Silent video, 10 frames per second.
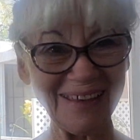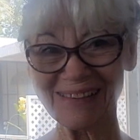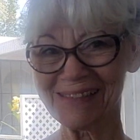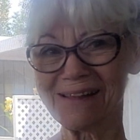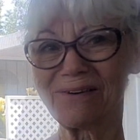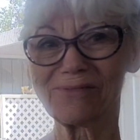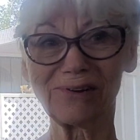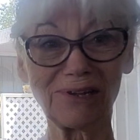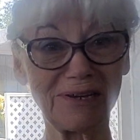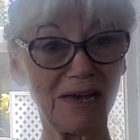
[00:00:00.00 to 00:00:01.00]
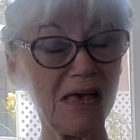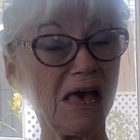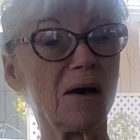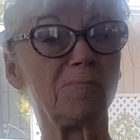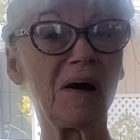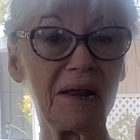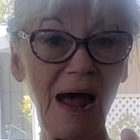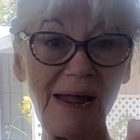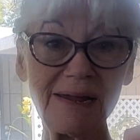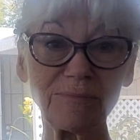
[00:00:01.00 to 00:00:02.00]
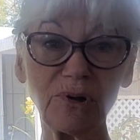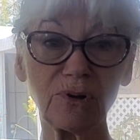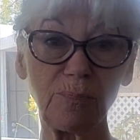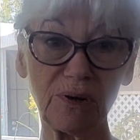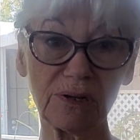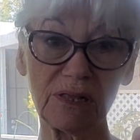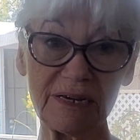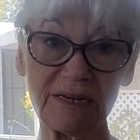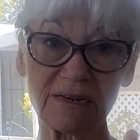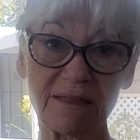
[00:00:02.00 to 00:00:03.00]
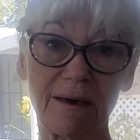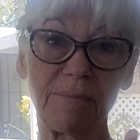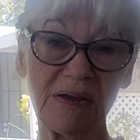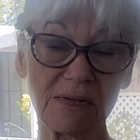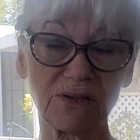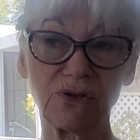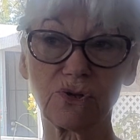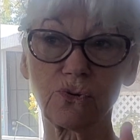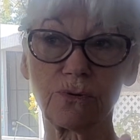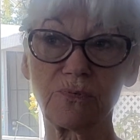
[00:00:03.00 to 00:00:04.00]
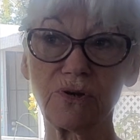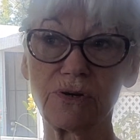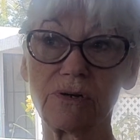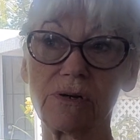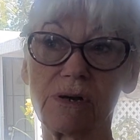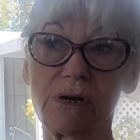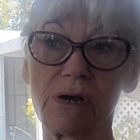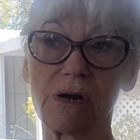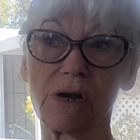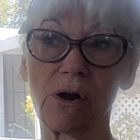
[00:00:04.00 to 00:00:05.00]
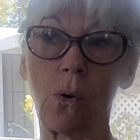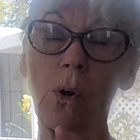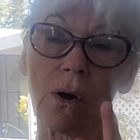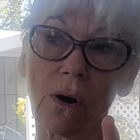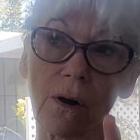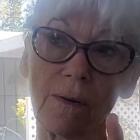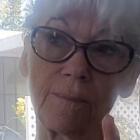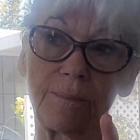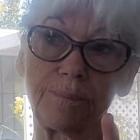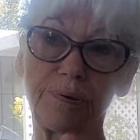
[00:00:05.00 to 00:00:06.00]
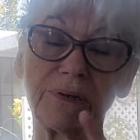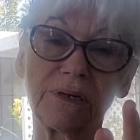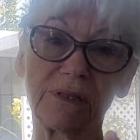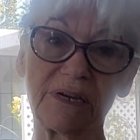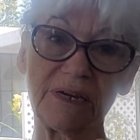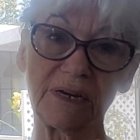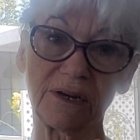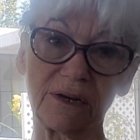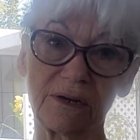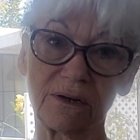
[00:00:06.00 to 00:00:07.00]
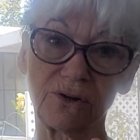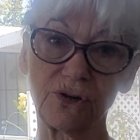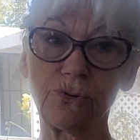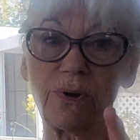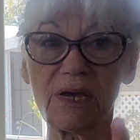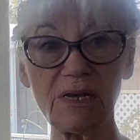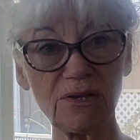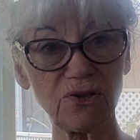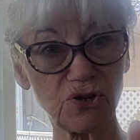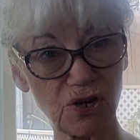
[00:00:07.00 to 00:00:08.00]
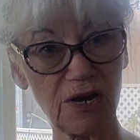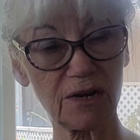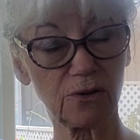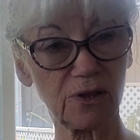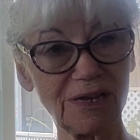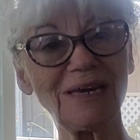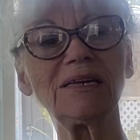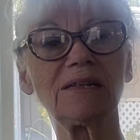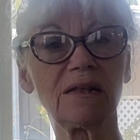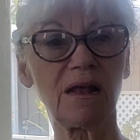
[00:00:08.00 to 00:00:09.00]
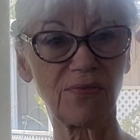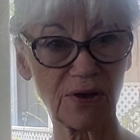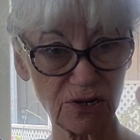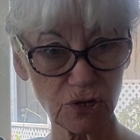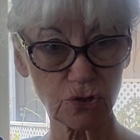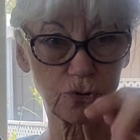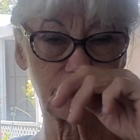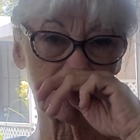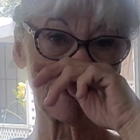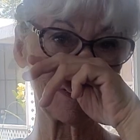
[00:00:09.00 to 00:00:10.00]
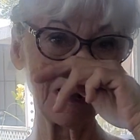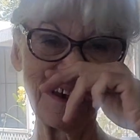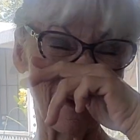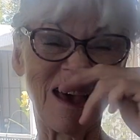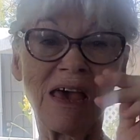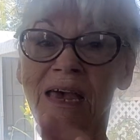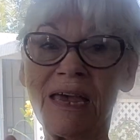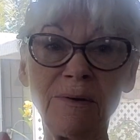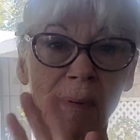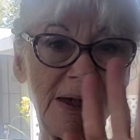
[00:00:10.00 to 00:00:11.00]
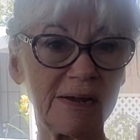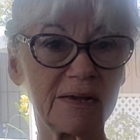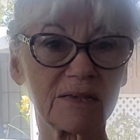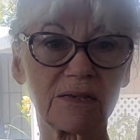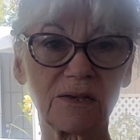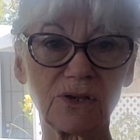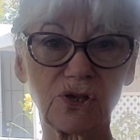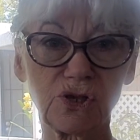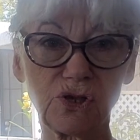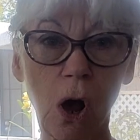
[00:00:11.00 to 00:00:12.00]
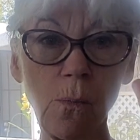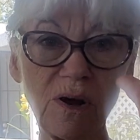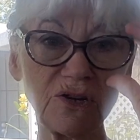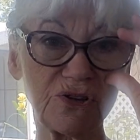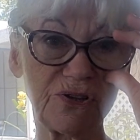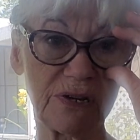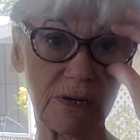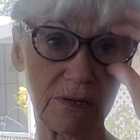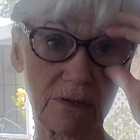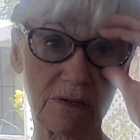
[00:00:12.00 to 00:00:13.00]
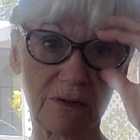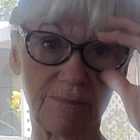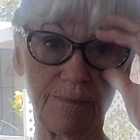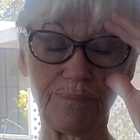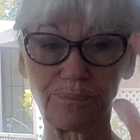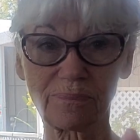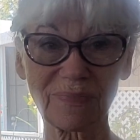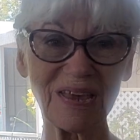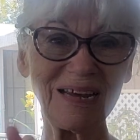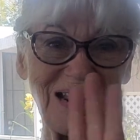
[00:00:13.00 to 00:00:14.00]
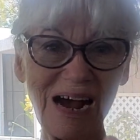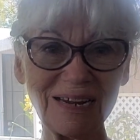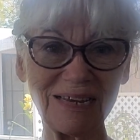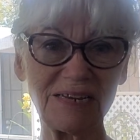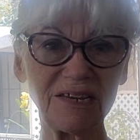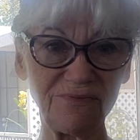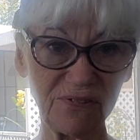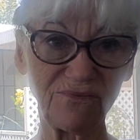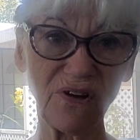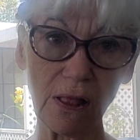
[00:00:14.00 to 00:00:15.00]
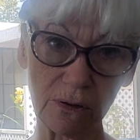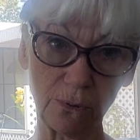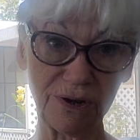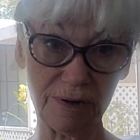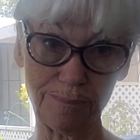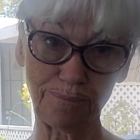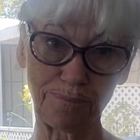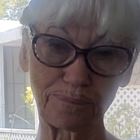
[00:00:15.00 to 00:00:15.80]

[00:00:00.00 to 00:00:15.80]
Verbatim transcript: it's not really, but I am going to put a link to that man's description or put a link to his channel in the description. He makes so much sense, and I can even follow him.